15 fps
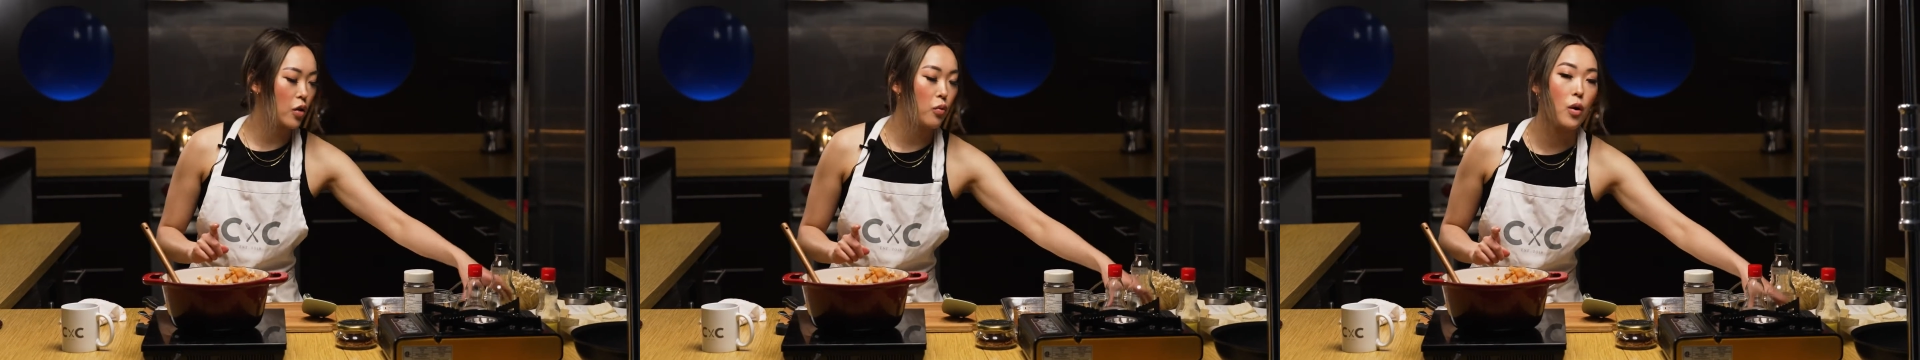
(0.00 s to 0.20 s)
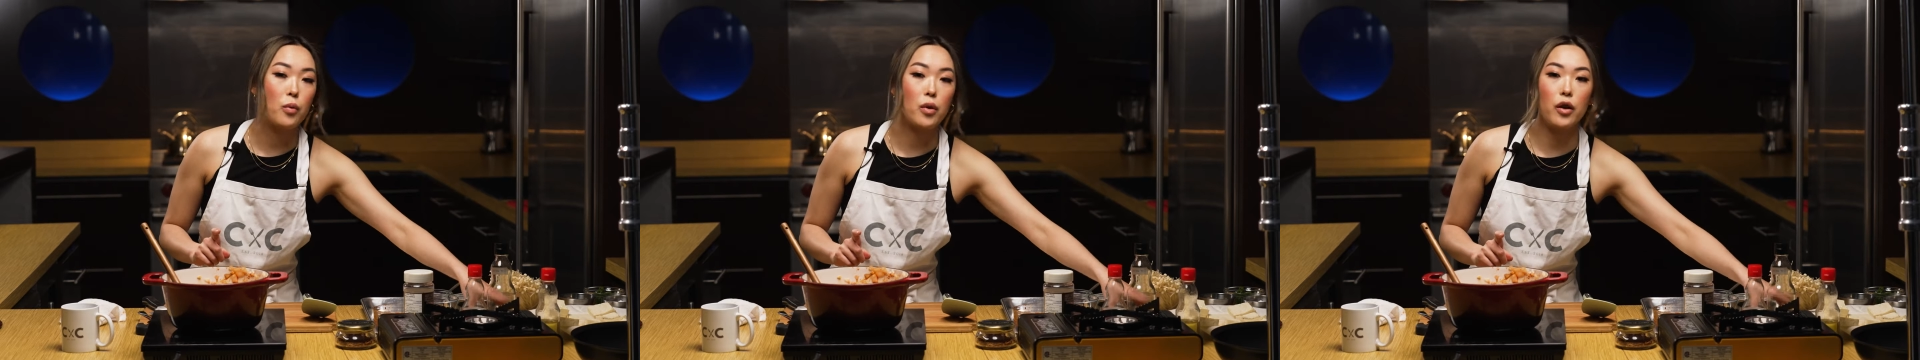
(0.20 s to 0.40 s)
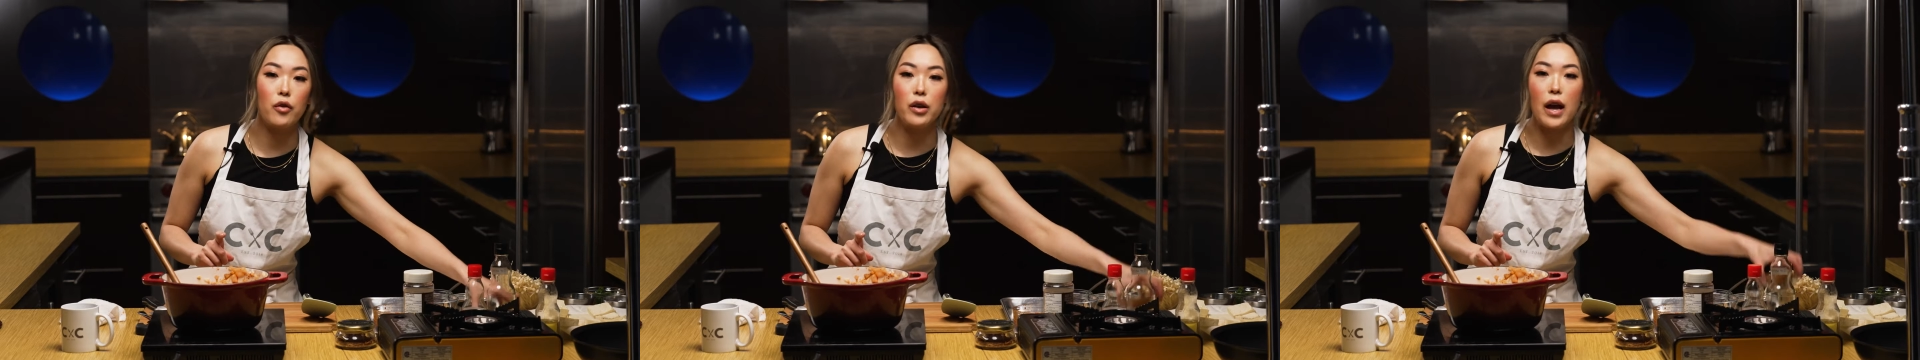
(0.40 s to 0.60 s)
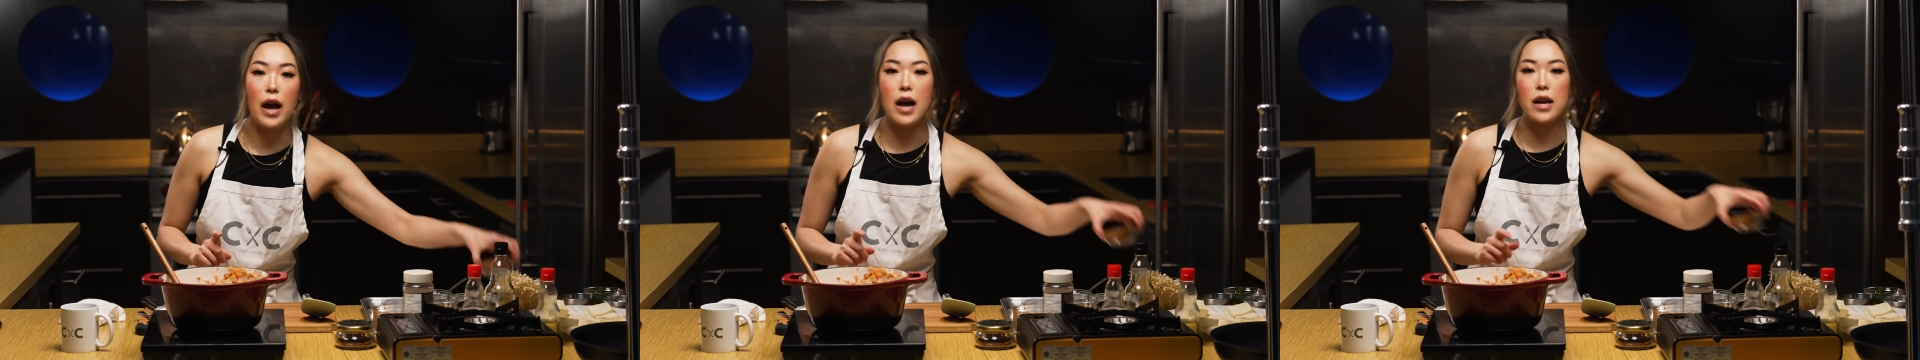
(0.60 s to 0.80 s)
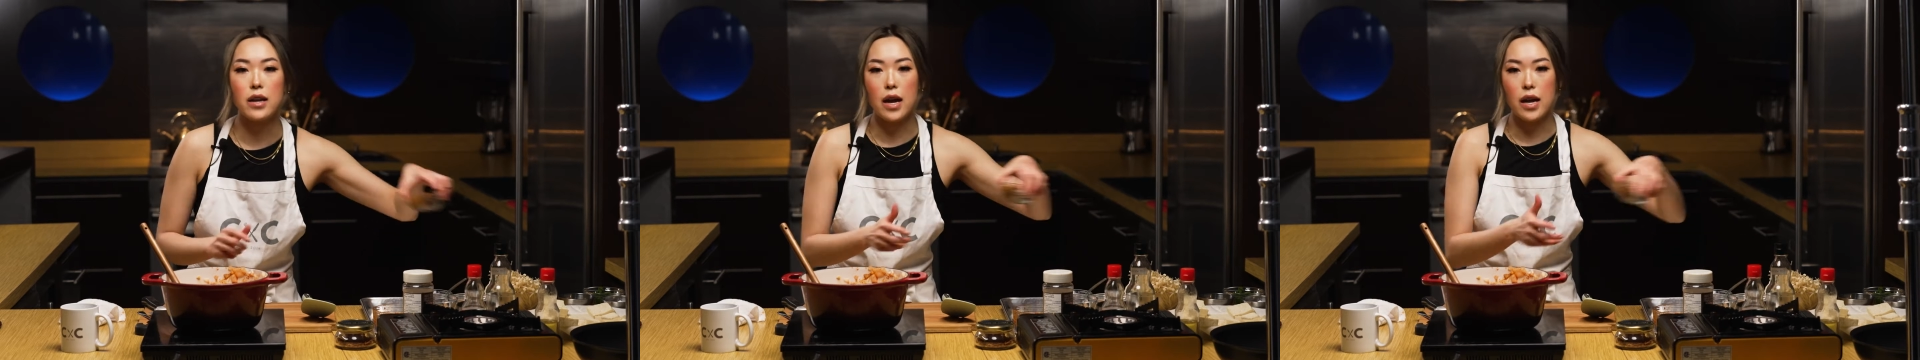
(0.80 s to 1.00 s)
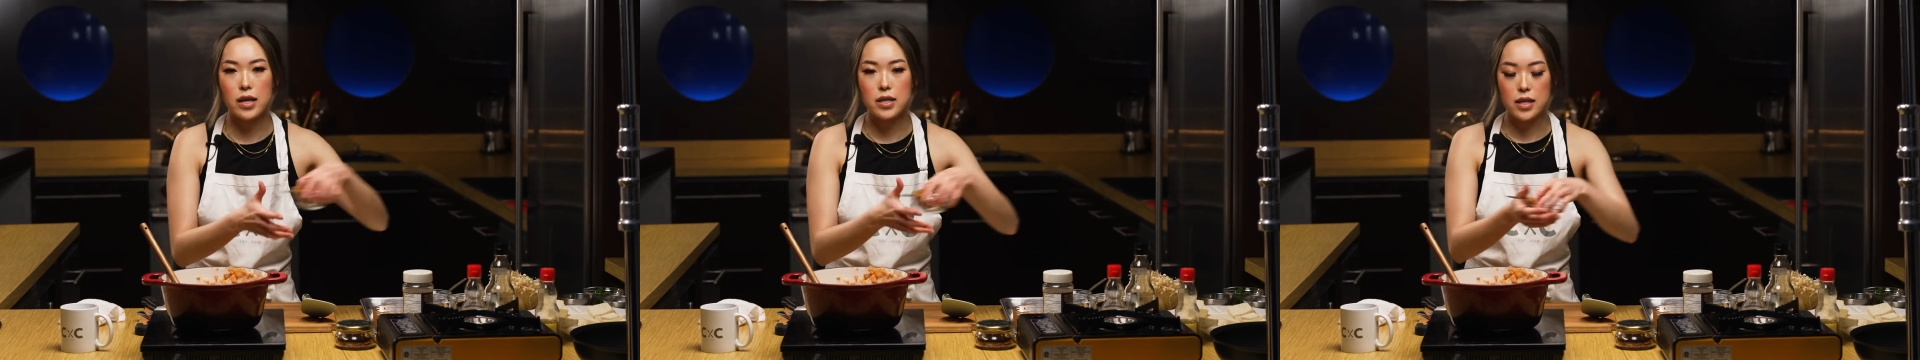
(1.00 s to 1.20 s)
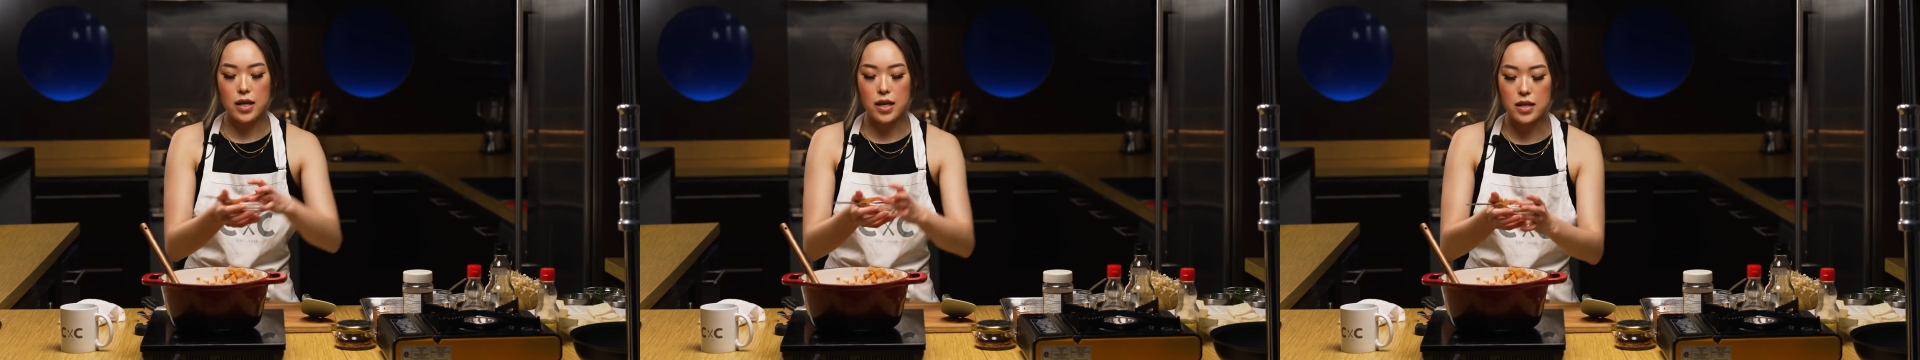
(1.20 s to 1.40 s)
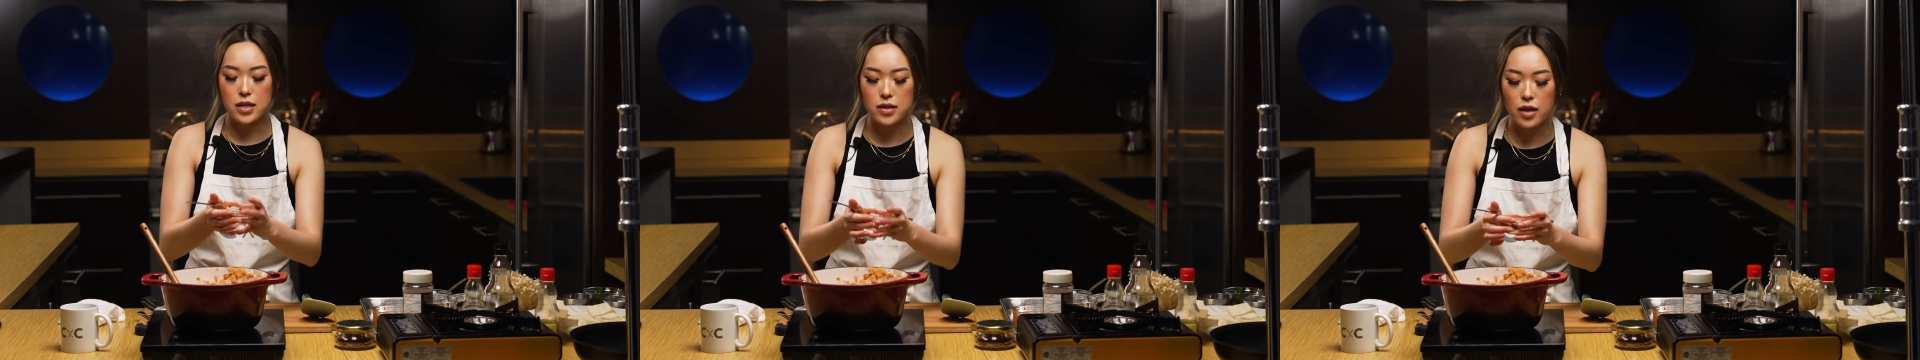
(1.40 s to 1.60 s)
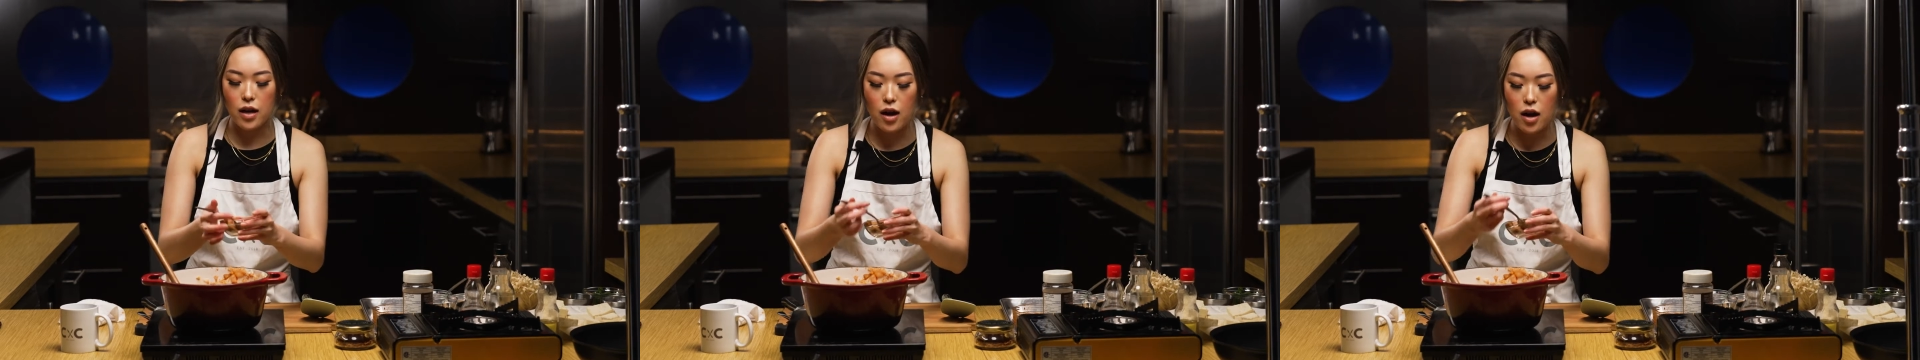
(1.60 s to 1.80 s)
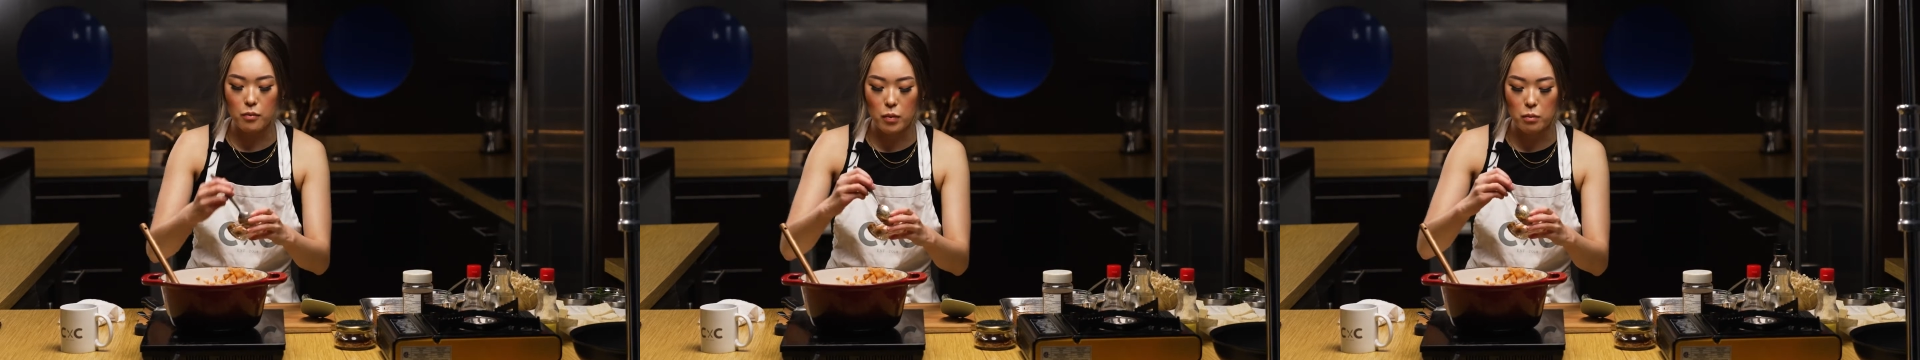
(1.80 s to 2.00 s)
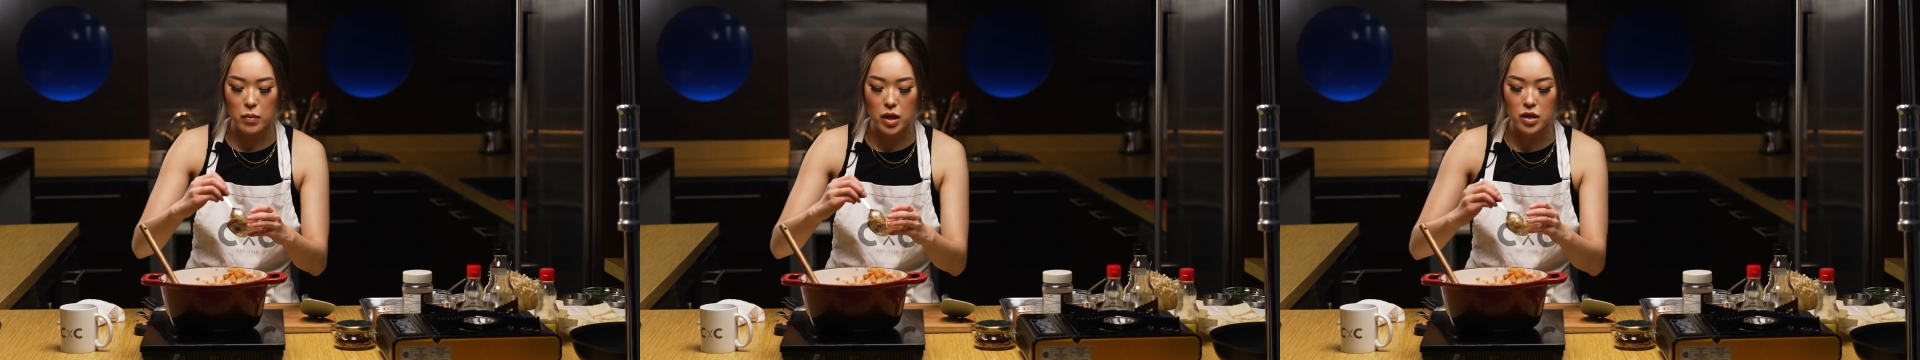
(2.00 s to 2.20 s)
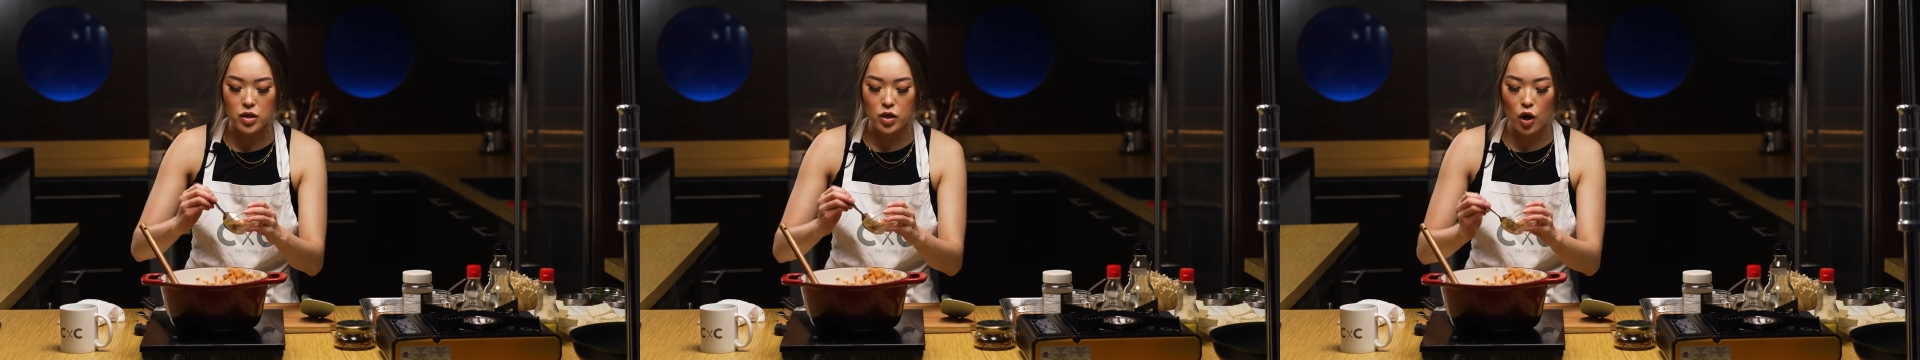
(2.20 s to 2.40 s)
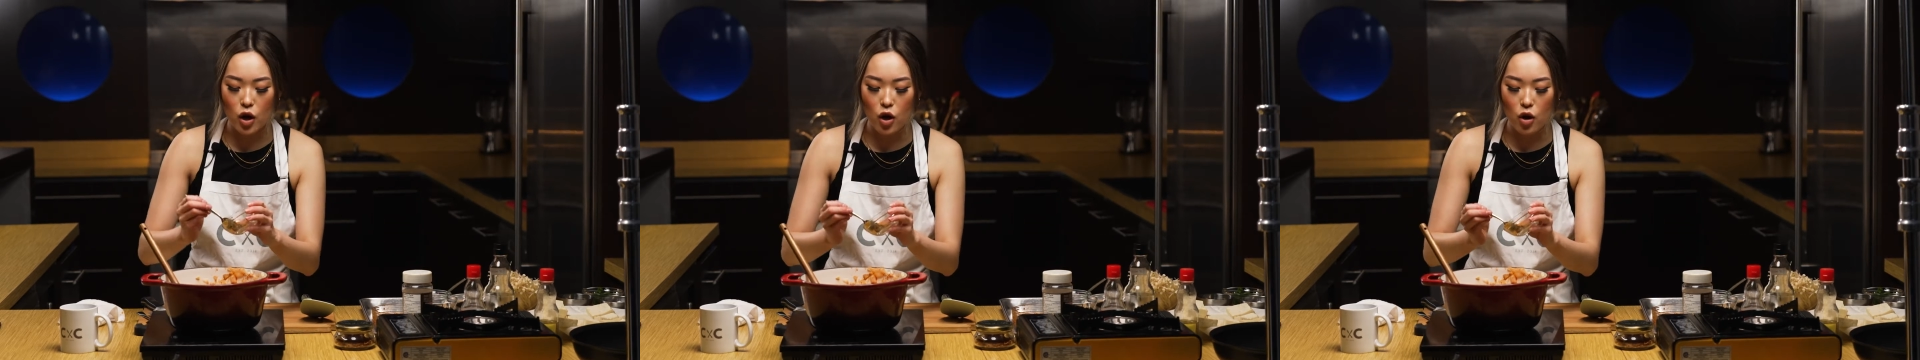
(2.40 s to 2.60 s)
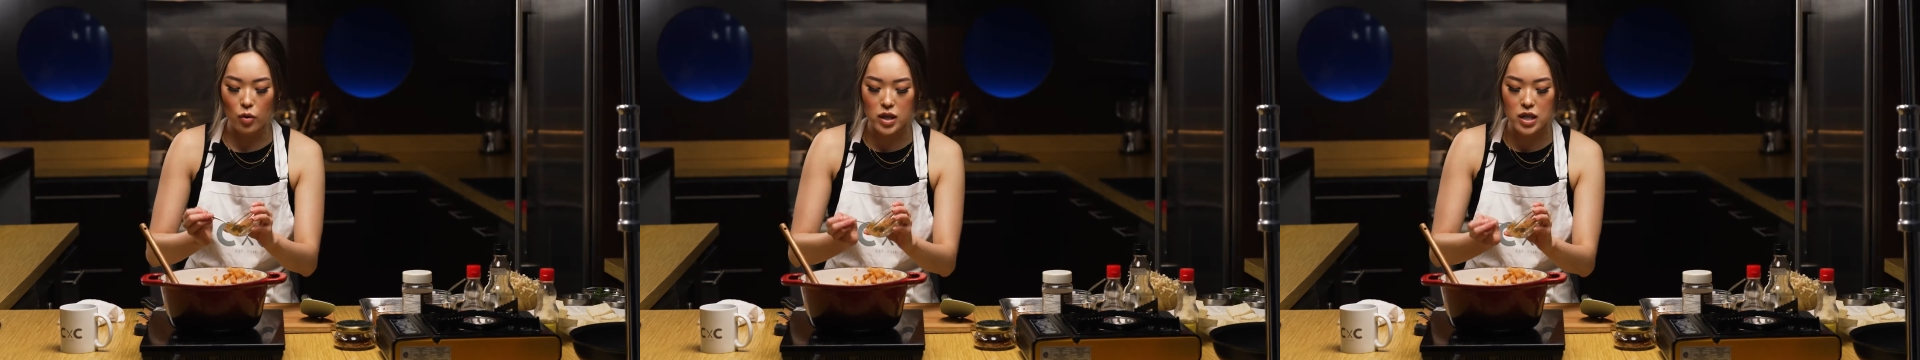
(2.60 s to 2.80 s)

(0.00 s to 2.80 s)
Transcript: what we're going to add next is some miso,